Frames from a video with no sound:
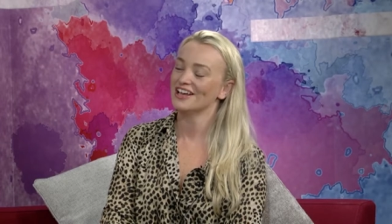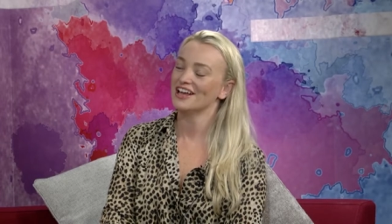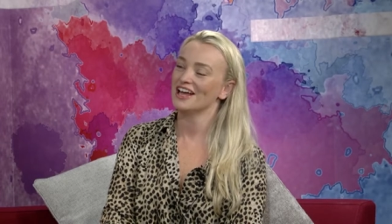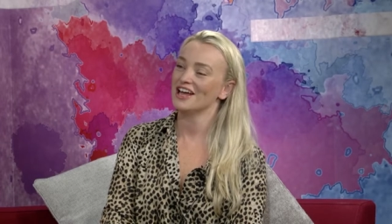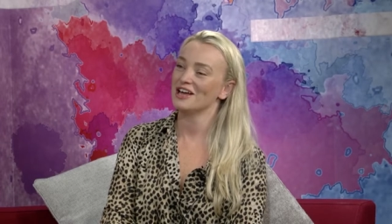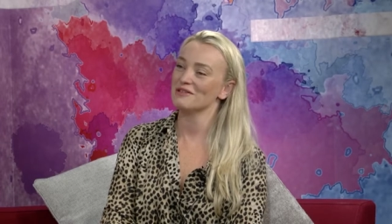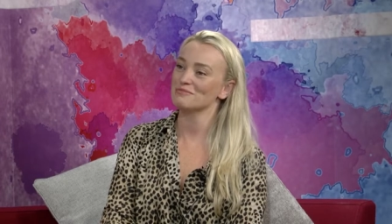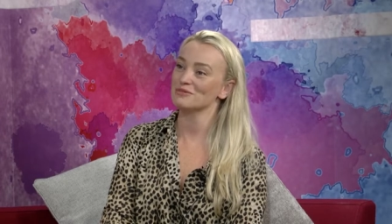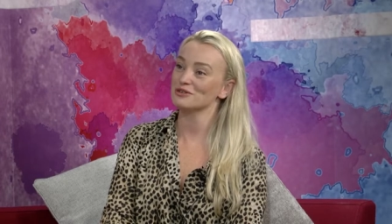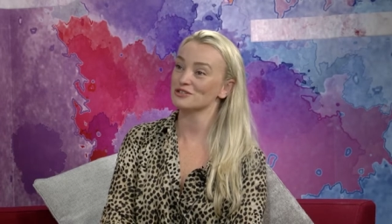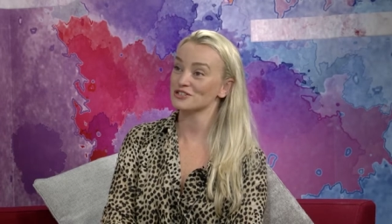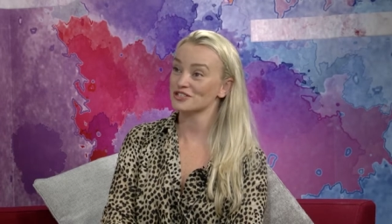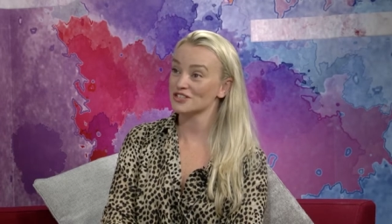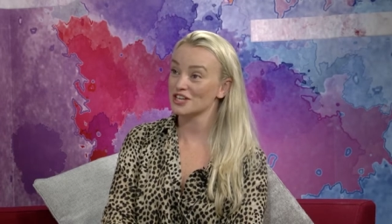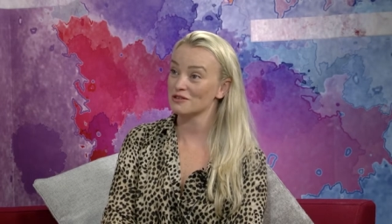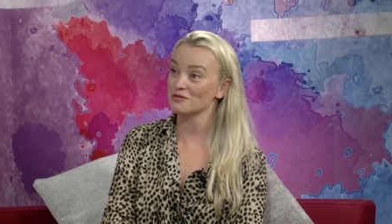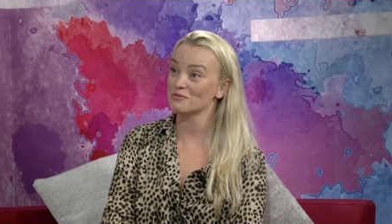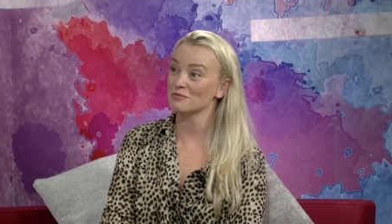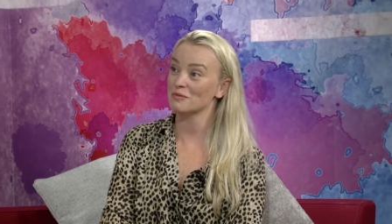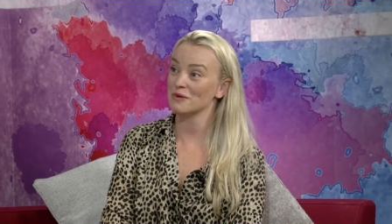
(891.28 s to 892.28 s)
but just
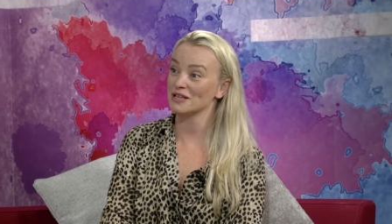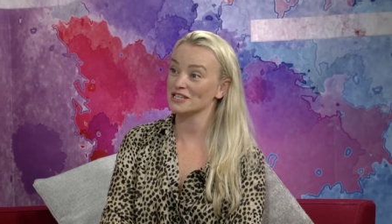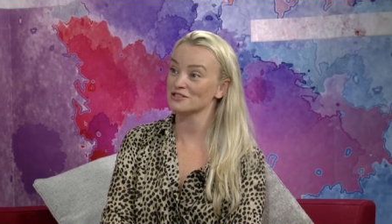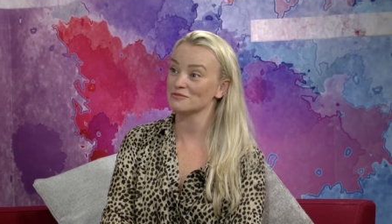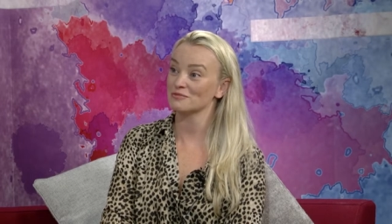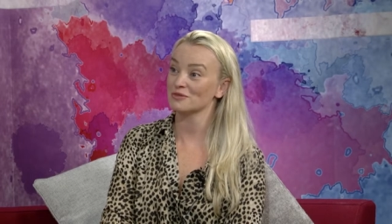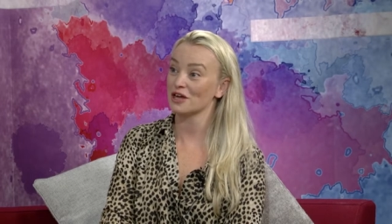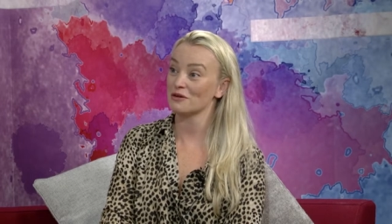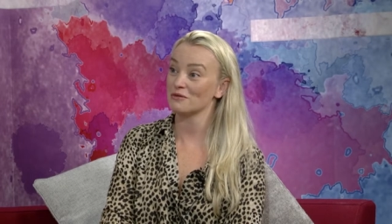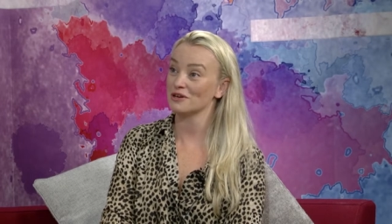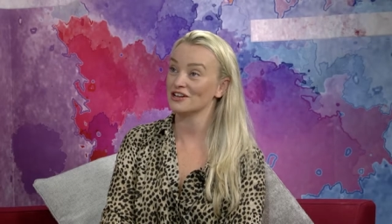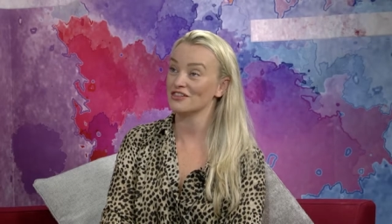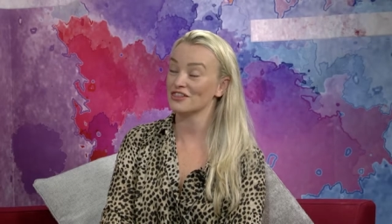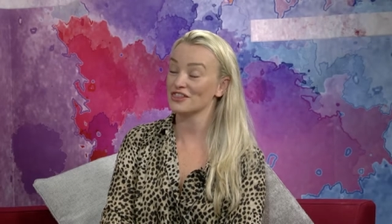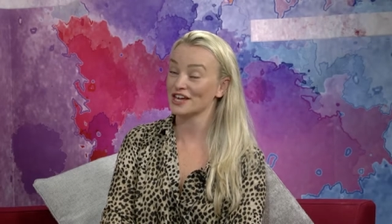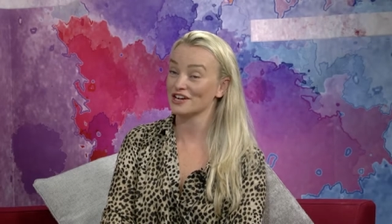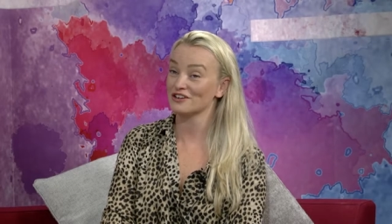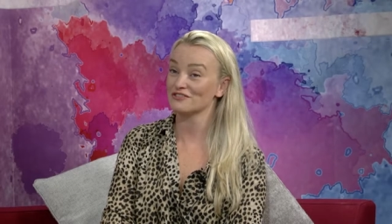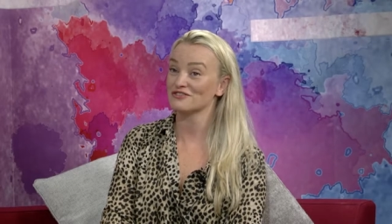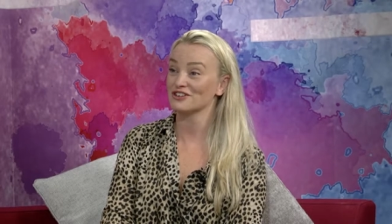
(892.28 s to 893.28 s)
keep the momentum going. And
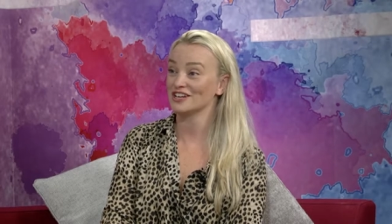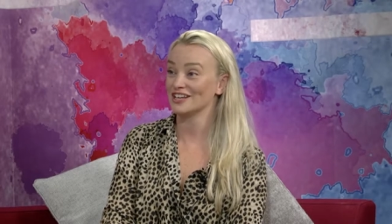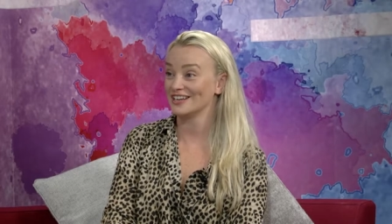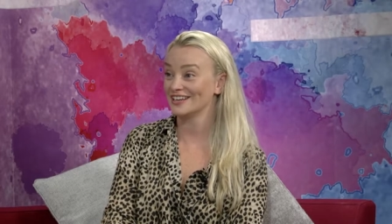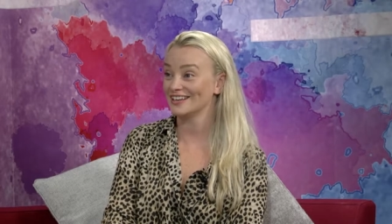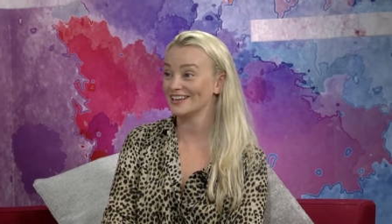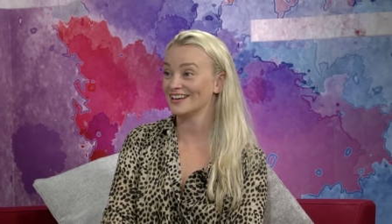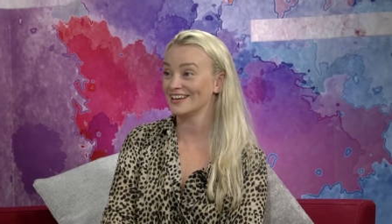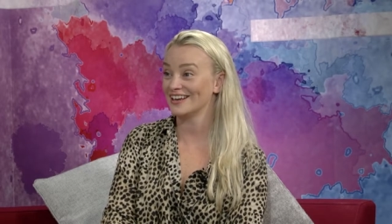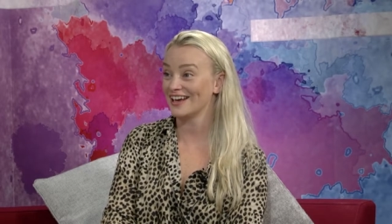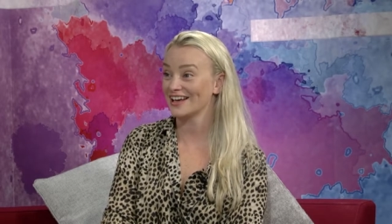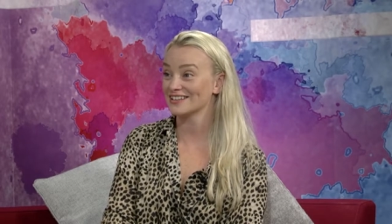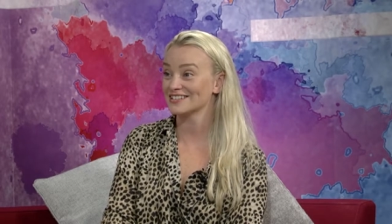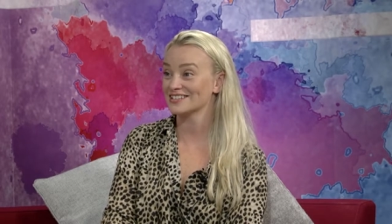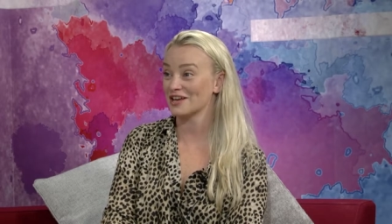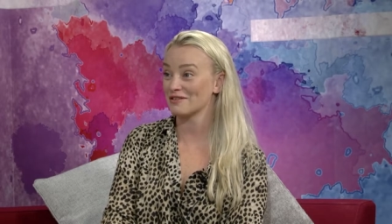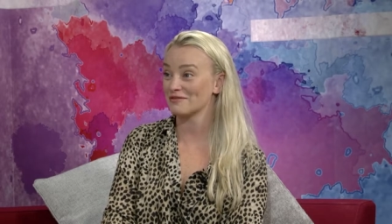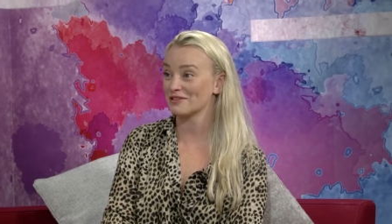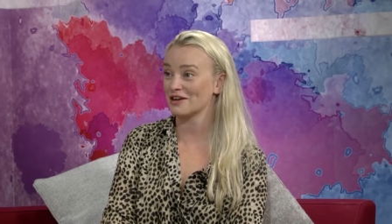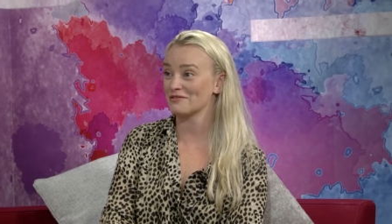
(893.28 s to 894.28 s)
thankfully, it has
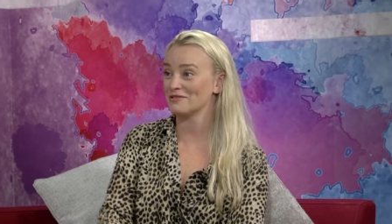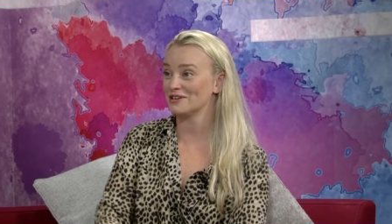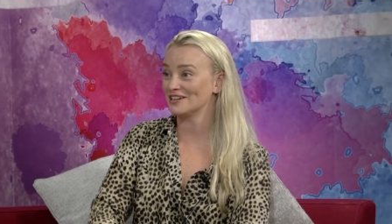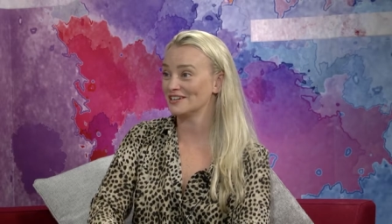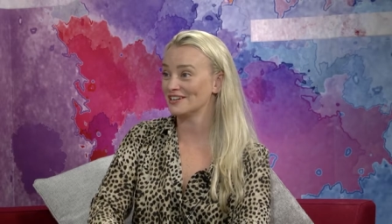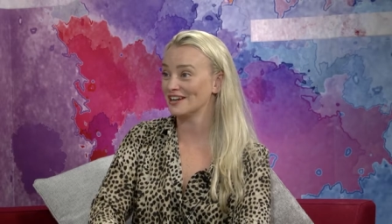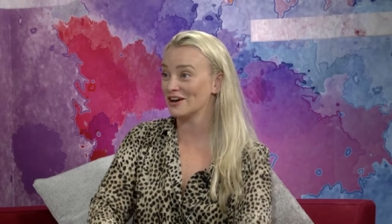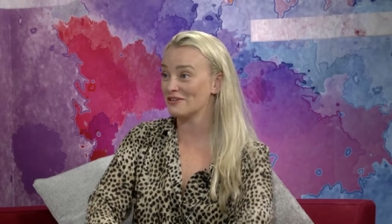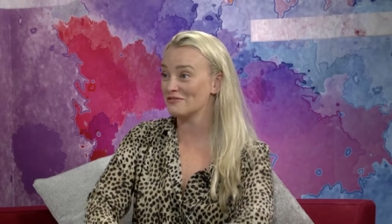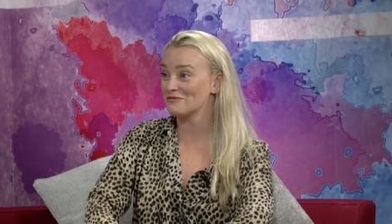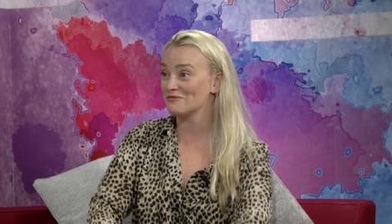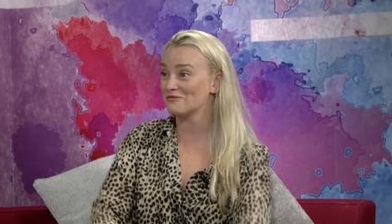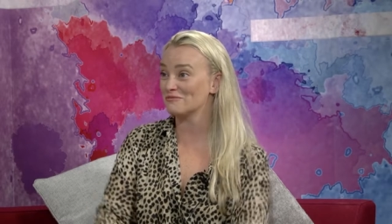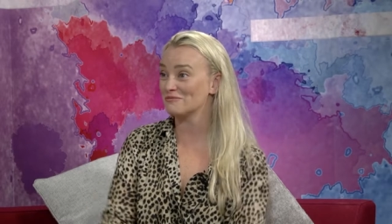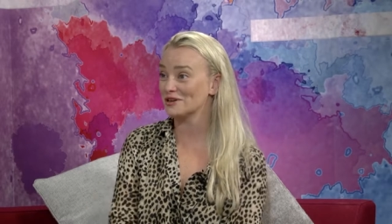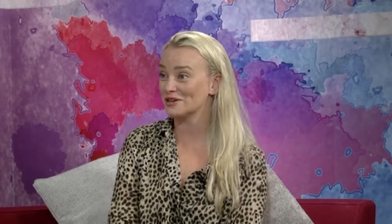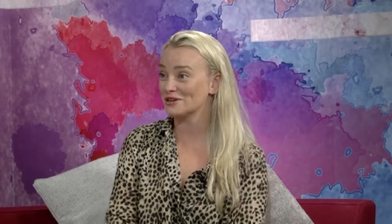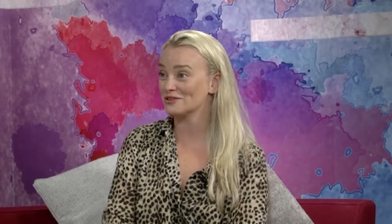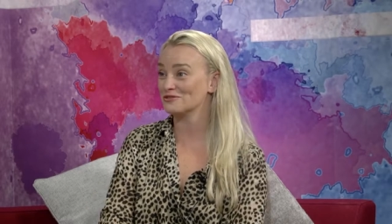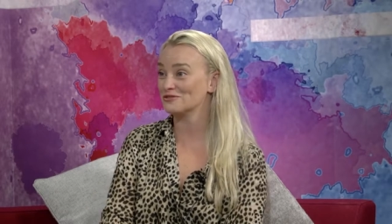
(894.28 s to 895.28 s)
kept going. And now
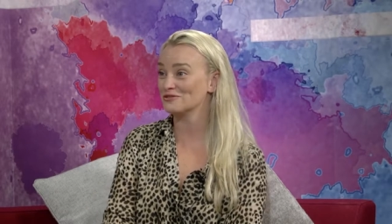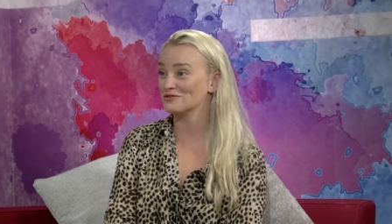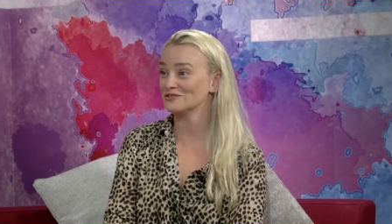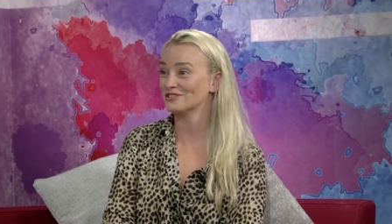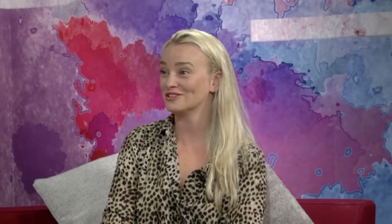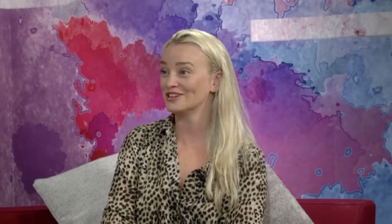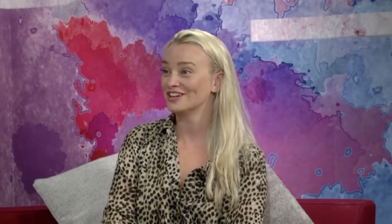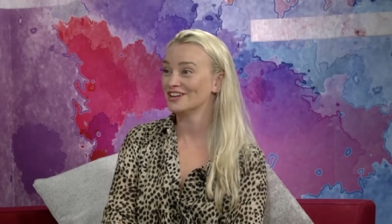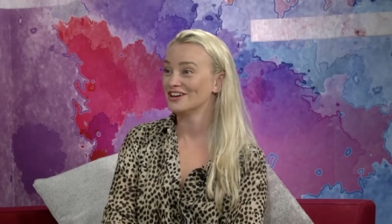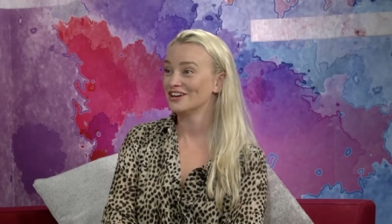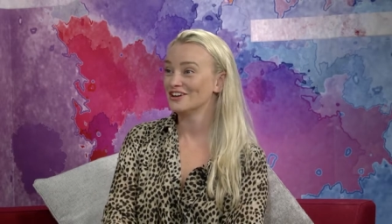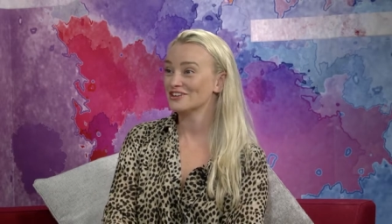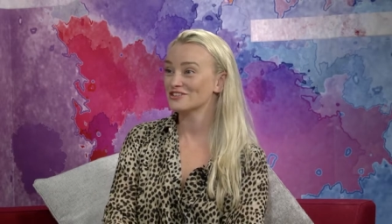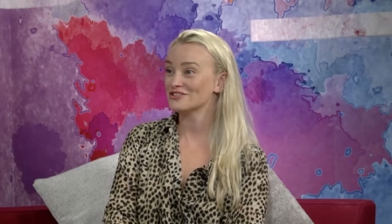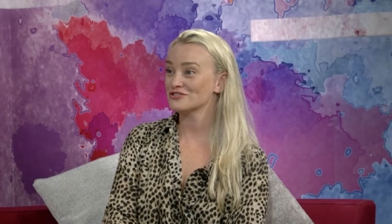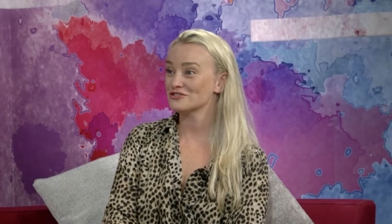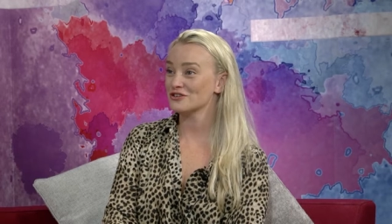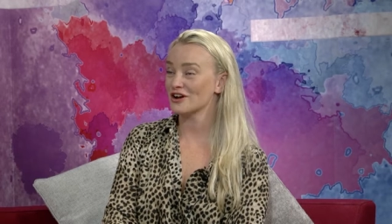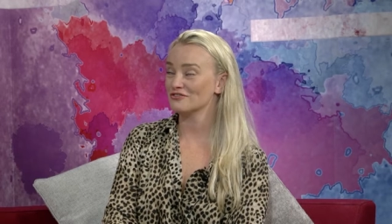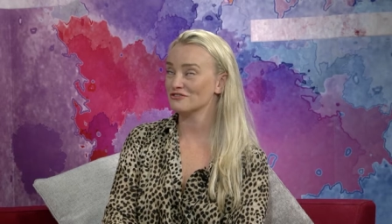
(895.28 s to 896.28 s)
we can all
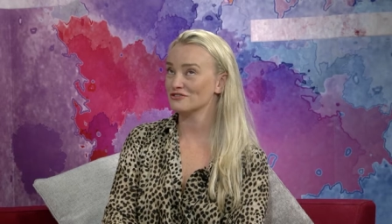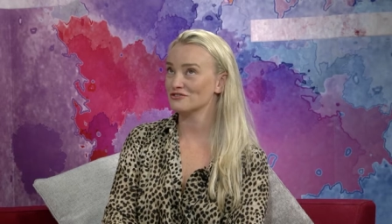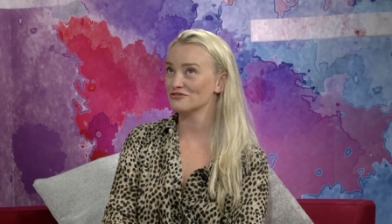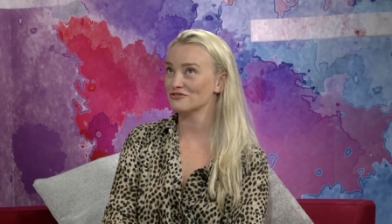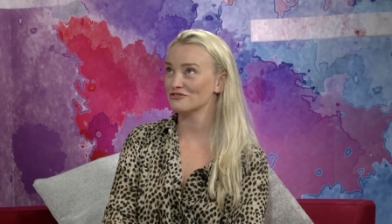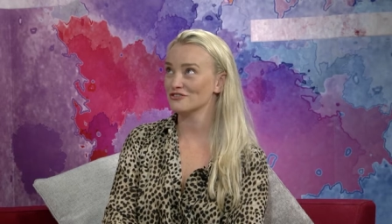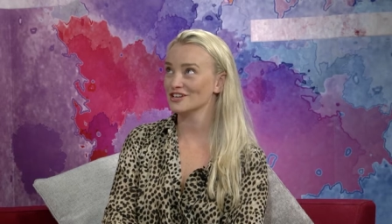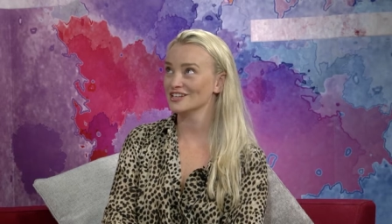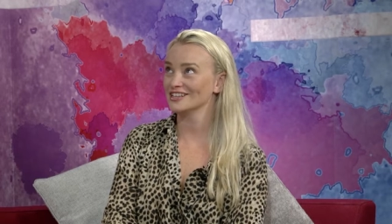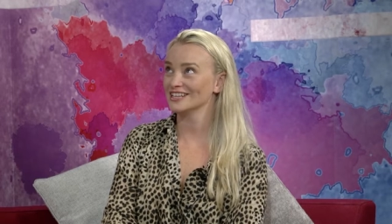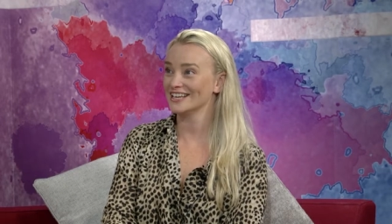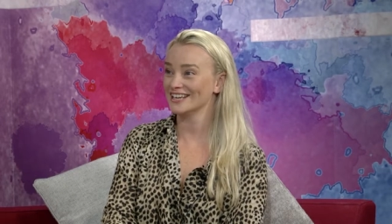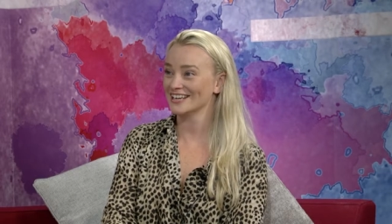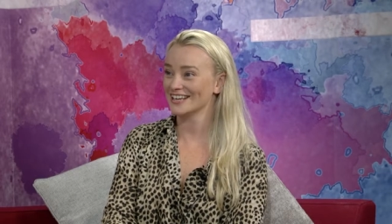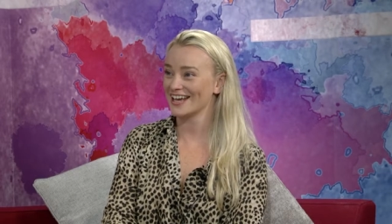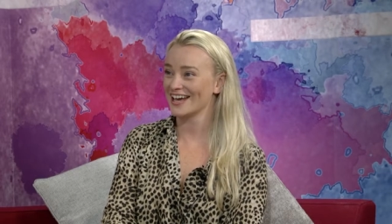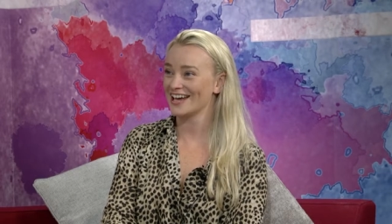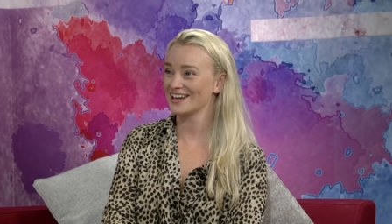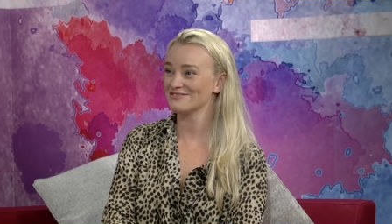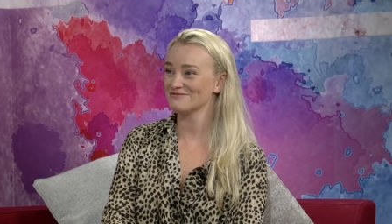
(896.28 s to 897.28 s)
travel freely
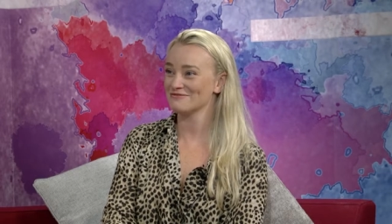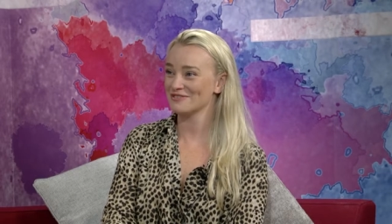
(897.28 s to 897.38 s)
again.